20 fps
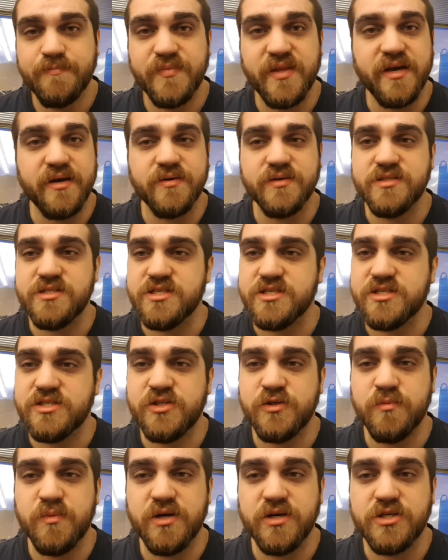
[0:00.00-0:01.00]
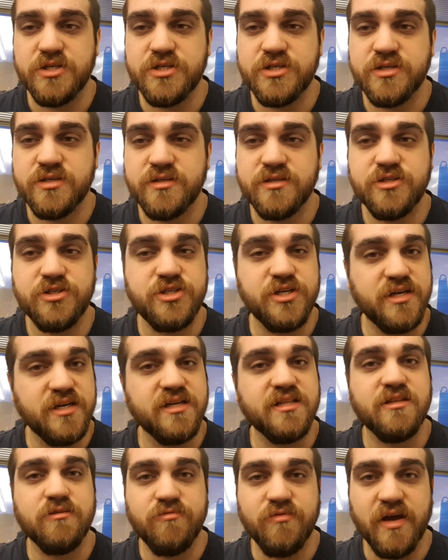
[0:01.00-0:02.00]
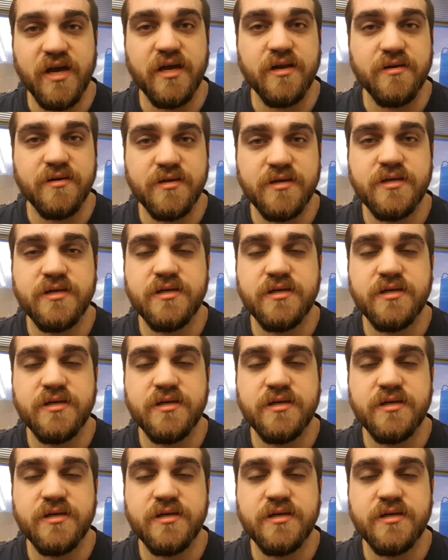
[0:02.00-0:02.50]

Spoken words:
There was just too much shit hit the fan.